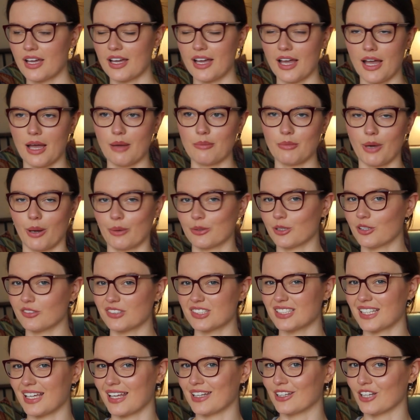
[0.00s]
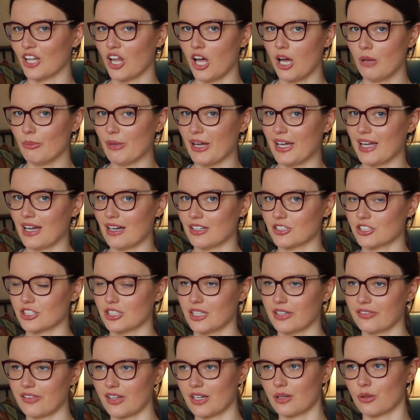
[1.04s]
I'd love to see it in lame
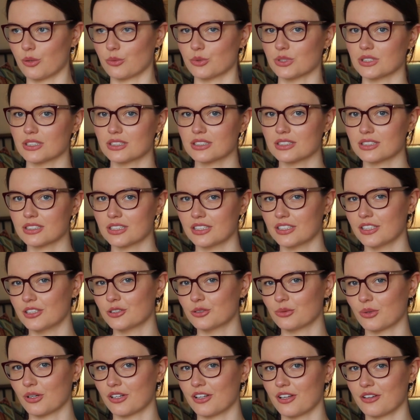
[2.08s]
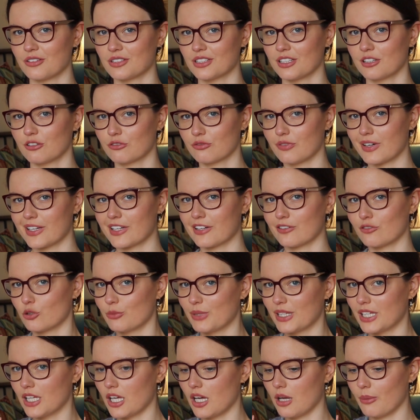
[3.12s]
actually, if anyone wants to use one of those little
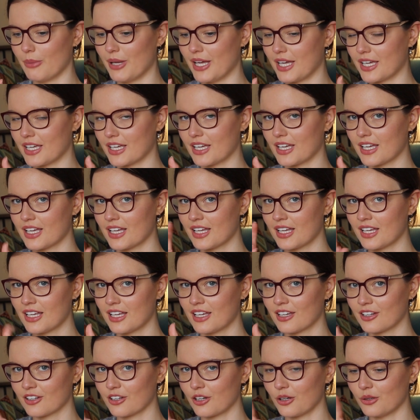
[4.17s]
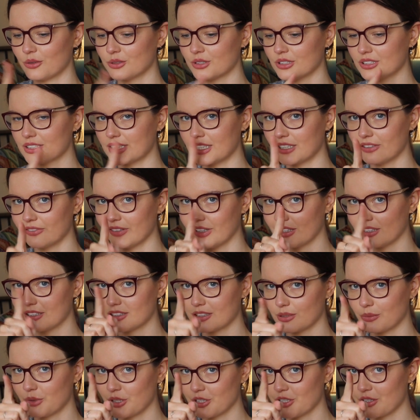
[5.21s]
Rikarumi lame, gold or silver,
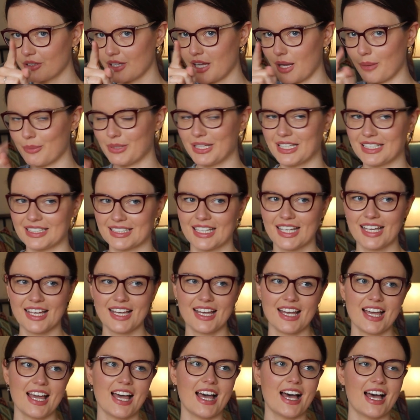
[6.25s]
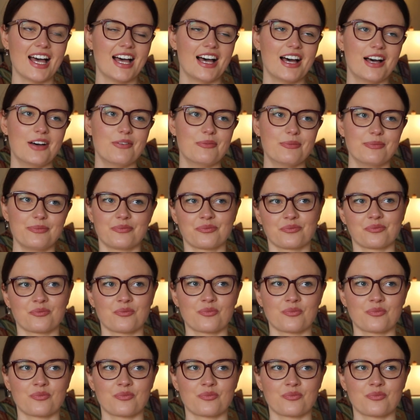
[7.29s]
someone do that please. Yeah,